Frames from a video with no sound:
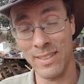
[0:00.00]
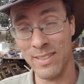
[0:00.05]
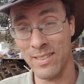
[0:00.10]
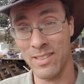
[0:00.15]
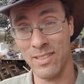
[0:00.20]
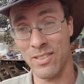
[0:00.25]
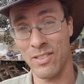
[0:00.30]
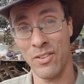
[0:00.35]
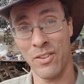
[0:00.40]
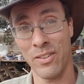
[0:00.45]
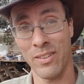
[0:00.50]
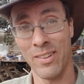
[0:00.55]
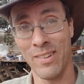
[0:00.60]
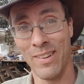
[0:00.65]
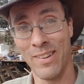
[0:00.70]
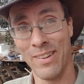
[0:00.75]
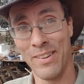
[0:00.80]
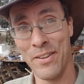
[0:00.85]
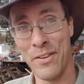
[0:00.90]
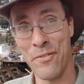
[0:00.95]
This is not
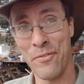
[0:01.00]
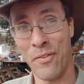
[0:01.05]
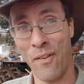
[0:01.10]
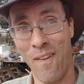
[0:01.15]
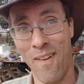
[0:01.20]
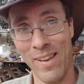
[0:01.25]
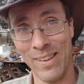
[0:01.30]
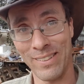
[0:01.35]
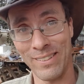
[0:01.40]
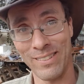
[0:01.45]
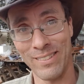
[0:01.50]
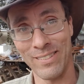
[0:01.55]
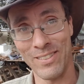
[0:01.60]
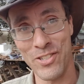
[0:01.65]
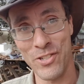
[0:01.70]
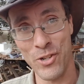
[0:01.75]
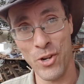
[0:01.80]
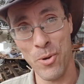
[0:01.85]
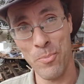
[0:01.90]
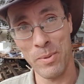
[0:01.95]

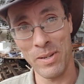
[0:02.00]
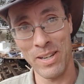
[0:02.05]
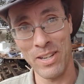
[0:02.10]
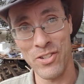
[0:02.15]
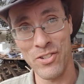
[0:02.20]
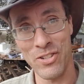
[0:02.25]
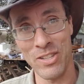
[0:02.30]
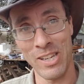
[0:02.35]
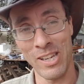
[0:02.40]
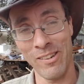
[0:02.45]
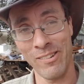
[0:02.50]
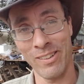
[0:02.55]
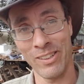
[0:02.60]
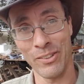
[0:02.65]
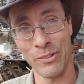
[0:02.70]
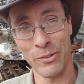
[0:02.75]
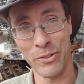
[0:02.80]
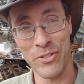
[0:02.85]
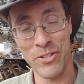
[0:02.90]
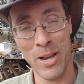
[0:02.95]
fine German
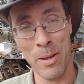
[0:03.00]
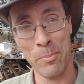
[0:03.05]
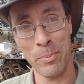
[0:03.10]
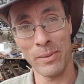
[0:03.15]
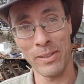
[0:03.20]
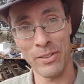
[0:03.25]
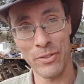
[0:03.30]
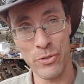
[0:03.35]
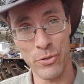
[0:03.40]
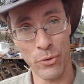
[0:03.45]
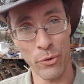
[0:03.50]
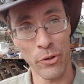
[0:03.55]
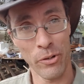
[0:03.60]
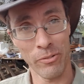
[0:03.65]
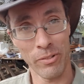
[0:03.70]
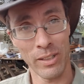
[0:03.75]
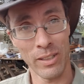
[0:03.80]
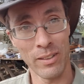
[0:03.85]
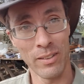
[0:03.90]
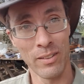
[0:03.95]
engineering or Japanese
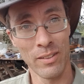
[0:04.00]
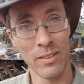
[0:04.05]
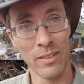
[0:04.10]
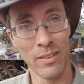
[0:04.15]
joinery.